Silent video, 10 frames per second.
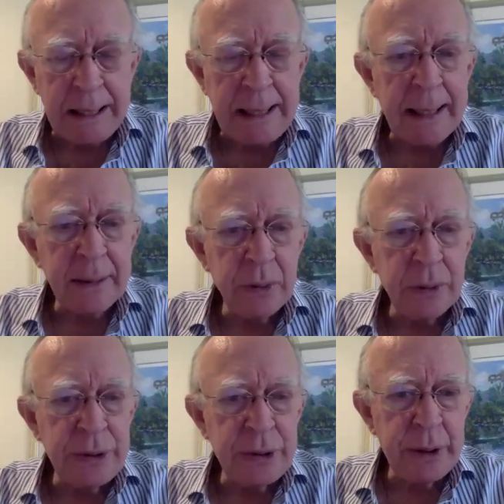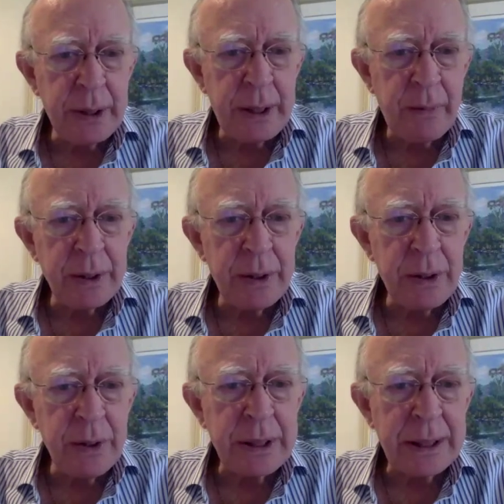begun your journey with a
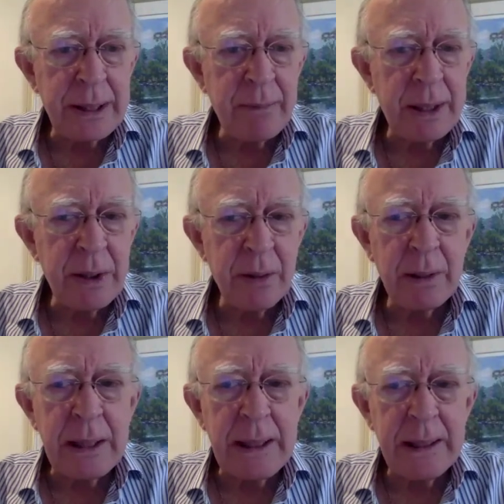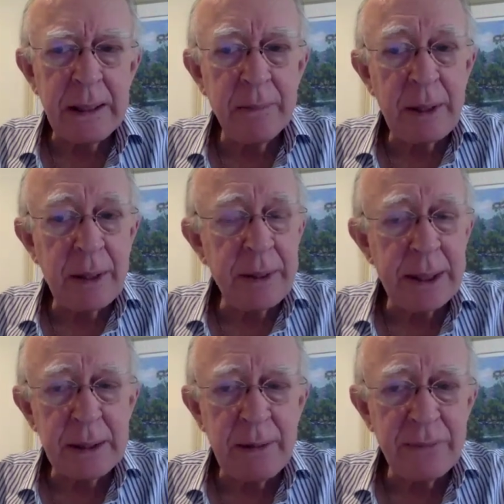new team and you're leading them, the
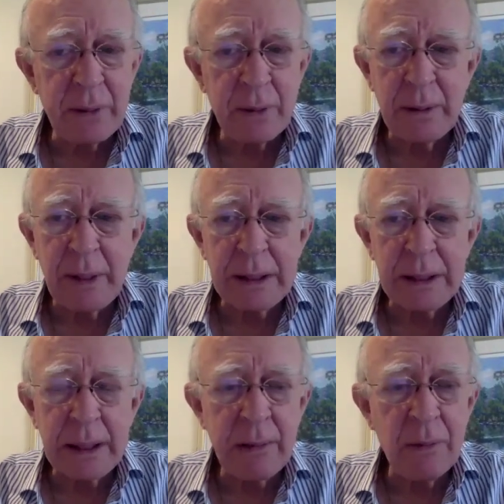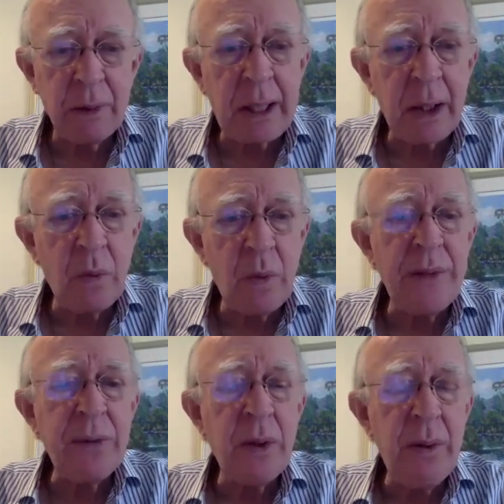things that we've talked about today will go
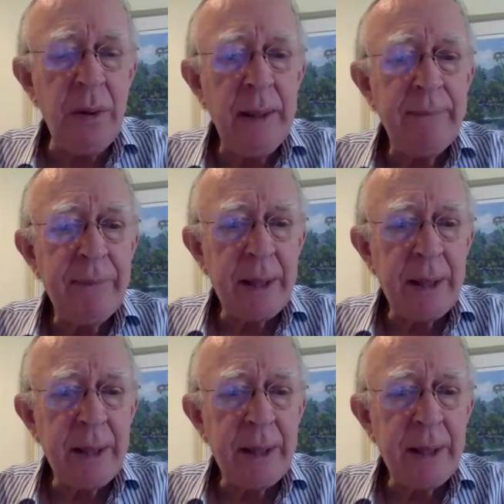with you